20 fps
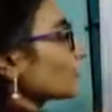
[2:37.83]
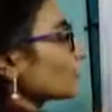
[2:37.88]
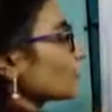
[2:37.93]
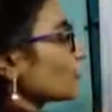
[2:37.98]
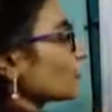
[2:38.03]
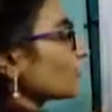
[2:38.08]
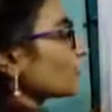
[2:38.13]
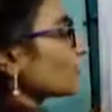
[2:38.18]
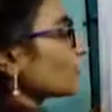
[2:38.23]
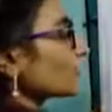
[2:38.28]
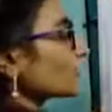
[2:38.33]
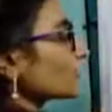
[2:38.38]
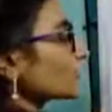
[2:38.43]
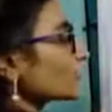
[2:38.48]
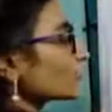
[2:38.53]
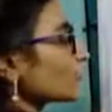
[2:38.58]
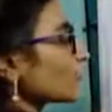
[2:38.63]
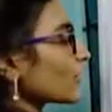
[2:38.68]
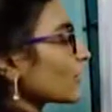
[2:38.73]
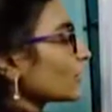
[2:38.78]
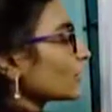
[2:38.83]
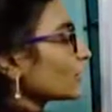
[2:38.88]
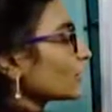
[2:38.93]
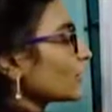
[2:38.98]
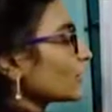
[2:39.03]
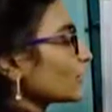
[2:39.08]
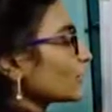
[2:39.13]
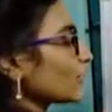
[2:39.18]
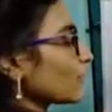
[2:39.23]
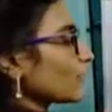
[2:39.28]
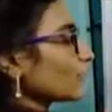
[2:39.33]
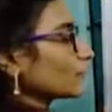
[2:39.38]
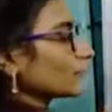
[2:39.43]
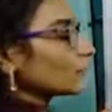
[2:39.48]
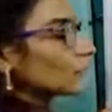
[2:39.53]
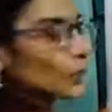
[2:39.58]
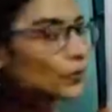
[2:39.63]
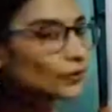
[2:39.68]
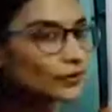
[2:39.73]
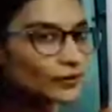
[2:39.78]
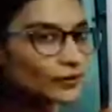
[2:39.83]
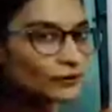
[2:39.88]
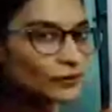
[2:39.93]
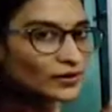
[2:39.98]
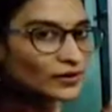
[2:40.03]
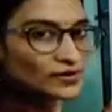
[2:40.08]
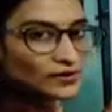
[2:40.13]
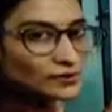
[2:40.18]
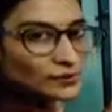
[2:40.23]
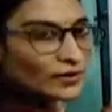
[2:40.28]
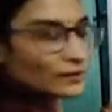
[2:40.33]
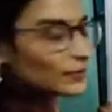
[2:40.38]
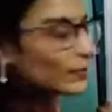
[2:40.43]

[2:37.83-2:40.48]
to you, 1 is divided by 10. Okay, what is meant